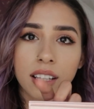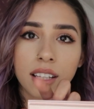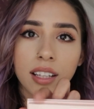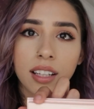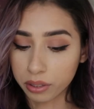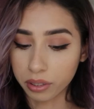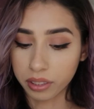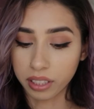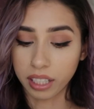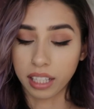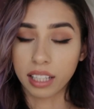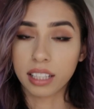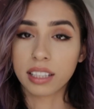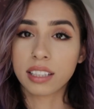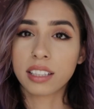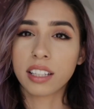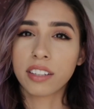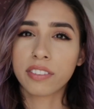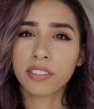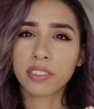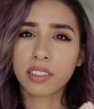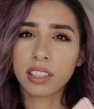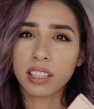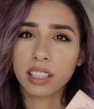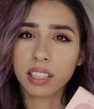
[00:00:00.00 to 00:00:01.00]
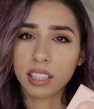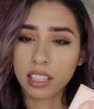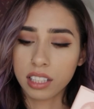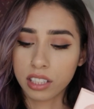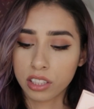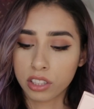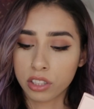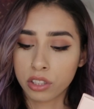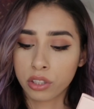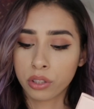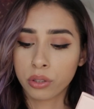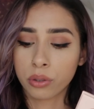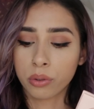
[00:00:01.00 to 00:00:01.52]
So yeah, definitely
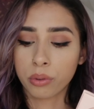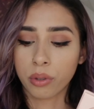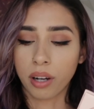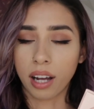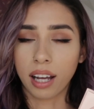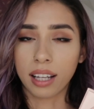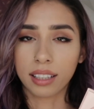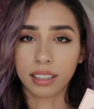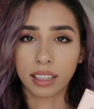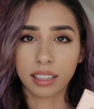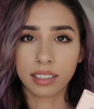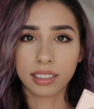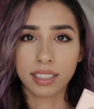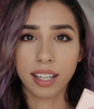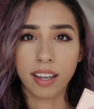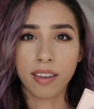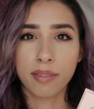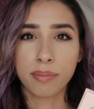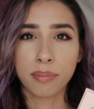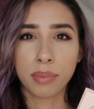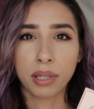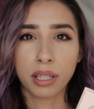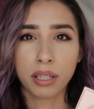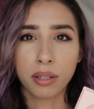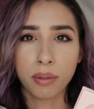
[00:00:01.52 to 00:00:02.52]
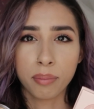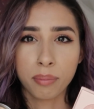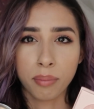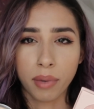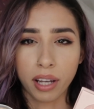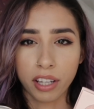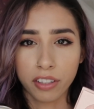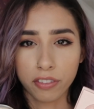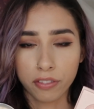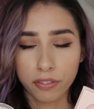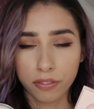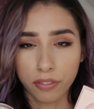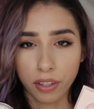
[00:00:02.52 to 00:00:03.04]
these two highlights have been
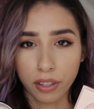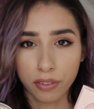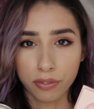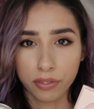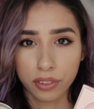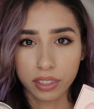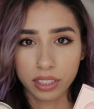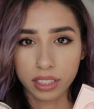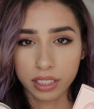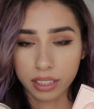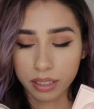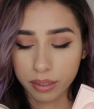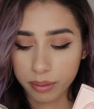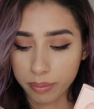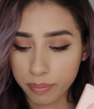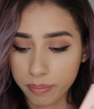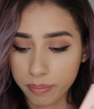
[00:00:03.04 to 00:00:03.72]
my favorite.